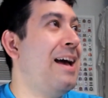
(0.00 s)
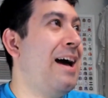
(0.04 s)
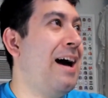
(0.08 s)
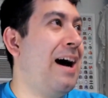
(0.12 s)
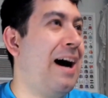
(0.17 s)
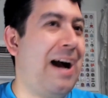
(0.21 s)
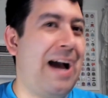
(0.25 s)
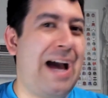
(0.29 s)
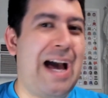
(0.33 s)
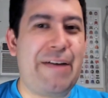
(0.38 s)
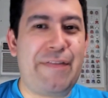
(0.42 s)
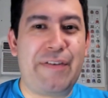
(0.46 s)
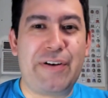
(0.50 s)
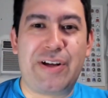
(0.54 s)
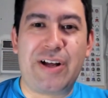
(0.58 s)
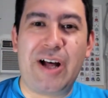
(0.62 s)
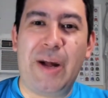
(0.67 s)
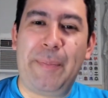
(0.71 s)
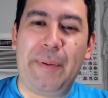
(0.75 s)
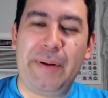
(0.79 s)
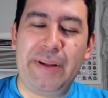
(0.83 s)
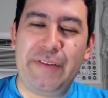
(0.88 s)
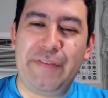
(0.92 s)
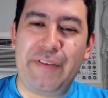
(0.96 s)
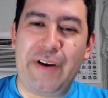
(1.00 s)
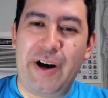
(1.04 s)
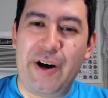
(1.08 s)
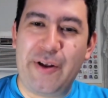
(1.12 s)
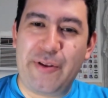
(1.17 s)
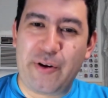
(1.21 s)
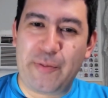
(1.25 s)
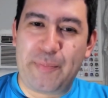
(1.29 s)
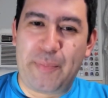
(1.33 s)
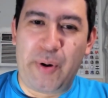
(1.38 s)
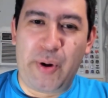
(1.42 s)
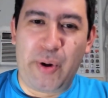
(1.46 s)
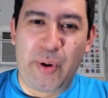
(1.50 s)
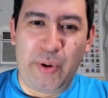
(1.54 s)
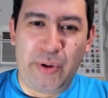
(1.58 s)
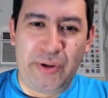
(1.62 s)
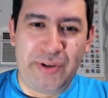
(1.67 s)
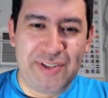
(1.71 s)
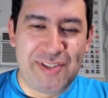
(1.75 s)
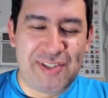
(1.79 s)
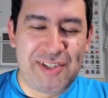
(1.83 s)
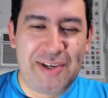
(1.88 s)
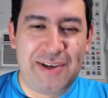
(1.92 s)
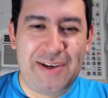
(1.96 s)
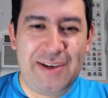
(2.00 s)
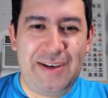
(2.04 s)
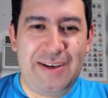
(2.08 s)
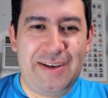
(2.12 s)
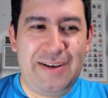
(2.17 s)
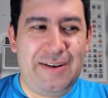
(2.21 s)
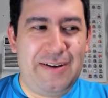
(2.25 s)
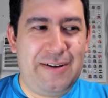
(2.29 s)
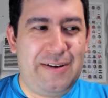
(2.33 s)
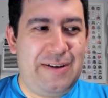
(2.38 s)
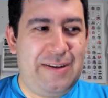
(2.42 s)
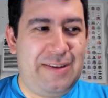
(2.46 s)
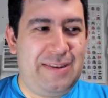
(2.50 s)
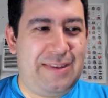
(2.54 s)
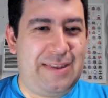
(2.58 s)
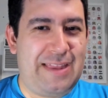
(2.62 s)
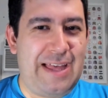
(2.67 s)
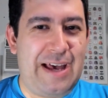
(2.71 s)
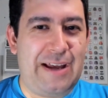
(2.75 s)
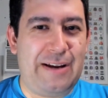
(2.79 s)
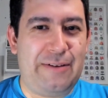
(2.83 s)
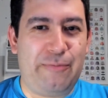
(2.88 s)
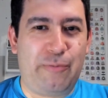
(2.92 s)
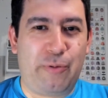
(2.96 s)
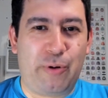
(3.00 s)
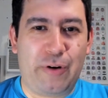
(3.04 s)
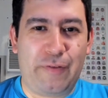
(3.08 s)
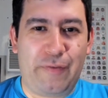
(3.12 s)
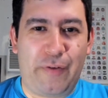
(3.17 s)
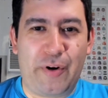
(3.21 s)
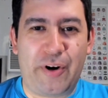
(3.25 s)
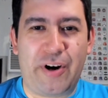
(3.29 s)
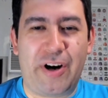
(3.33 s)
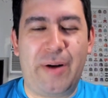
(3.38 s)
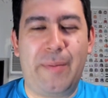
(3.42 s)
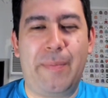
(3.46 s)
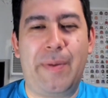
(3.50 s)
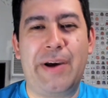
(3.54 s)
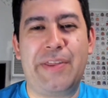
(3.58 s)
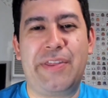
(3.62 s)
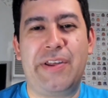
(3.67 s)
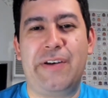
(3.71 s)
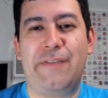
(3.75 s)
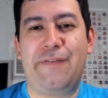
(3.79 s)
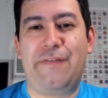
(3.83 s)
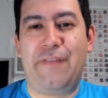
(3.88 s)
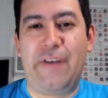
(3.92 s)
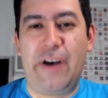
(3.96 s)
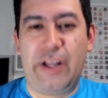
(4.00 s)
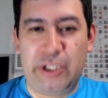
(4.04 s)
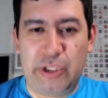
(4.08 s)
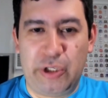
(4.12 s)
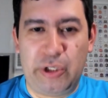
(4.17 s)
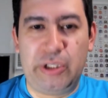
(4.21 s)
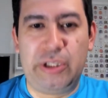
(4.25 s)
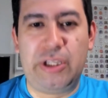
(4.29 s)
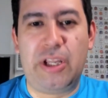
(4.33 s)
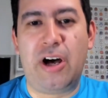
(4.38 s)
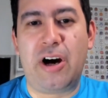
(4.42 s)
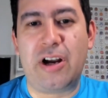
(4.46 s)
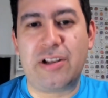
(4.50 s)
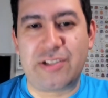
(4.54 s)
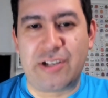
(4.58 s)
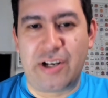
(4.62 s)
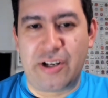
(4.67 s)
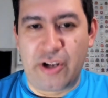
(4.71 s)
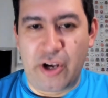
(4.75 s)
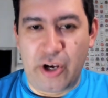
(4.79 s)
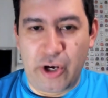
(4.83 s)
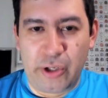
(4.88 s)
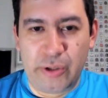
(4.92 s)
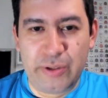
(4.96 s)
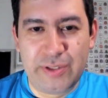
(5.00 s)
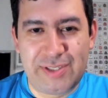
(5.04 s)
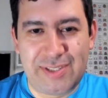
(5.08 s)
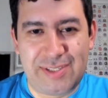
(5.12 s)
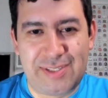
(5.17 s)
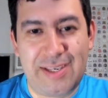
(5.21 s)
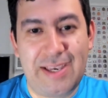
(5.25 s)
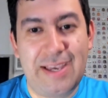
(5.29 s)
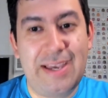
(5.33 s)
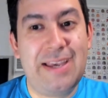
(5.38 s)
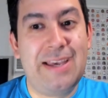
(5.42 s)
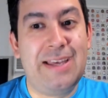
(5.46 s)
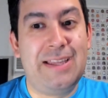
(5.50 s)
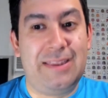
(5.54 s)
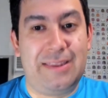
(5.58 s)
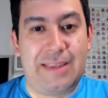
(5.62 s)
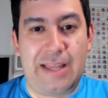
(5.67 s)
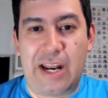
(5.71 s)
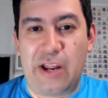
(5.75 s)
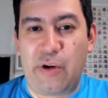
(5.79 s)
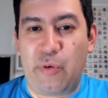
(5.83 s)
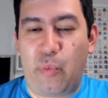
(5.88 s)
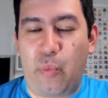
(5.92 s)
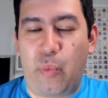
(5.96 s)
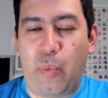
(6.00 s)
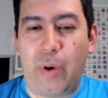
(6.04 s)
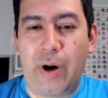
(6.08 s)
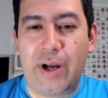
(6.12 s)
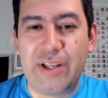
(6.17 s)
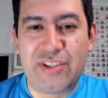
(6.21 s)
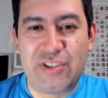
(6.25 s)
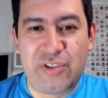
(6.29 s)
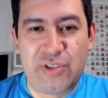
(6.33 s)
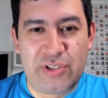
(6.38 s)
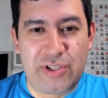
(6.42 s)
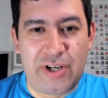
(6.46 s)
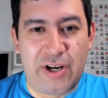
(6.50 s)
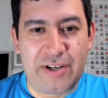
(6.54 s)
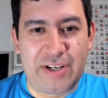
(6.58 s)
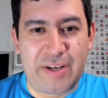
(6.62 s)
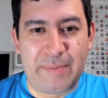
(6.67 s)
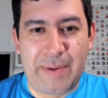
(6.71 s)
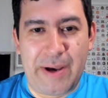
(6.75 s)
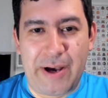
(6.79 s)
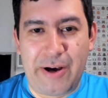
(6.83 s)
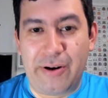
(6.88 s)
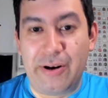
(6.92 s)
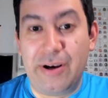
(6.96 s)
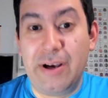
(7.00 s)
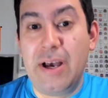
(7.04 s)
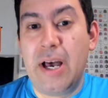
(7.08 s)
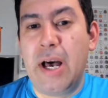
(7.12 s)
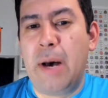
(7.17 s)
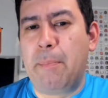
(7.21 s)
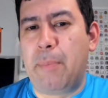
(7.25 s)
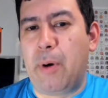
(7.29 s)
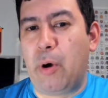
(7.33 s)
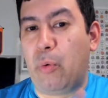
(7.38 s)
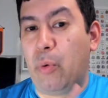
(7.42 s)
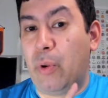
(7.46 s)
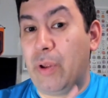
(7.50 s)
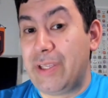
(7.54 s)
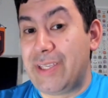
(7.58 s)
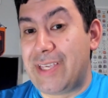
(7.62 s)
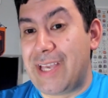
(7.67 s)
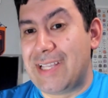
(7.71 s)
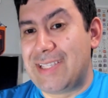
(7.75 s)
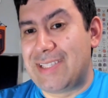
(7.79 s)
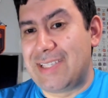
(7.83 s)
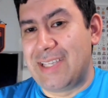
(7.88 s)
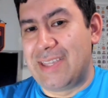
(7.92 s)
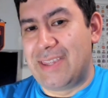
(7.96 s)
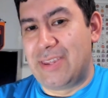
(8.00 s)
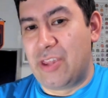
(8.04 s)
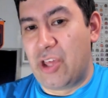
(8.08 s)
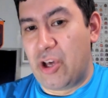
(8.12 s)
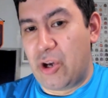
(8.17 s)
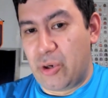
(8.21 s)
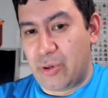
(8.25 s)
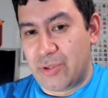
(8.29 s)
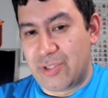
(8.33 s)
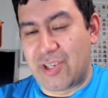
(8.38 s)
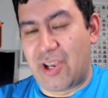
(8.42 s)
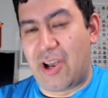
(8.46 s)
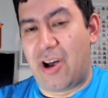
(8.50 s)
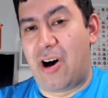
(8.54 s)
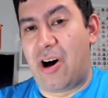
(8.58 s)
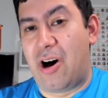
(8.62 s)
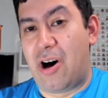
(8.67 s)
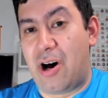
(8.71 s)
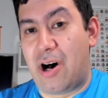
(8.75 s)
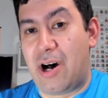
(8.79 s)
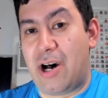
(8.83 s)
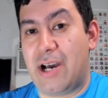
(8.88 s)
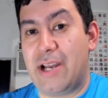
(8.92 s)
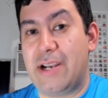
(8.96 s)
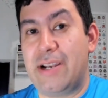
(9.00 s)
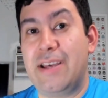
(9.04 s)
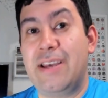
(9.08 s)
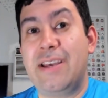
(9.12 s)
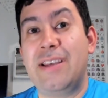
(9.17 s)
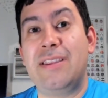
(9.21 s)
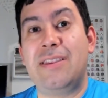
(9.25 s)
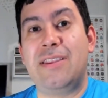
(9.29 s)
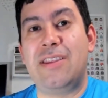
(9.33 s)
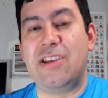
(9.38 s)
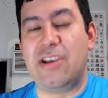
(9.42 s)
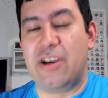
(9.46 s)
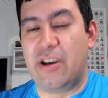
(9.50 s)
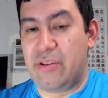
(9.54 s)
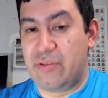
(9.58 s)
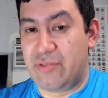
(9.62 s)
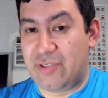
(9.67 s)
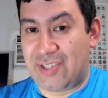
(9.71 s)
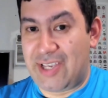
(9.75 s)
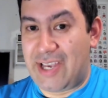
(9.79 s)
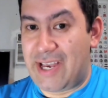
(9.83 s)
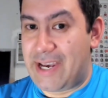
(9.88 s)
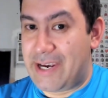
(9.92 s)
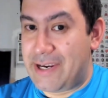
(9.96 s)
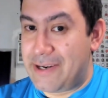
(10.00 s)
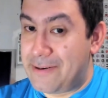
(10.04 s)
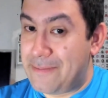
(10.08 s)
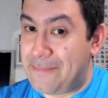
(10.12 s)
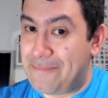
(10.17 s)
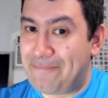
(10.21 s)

I have a couple of other polls that were voted on by the fellow Locked On hosts that I want to talk about, but we'll get to those on the other side.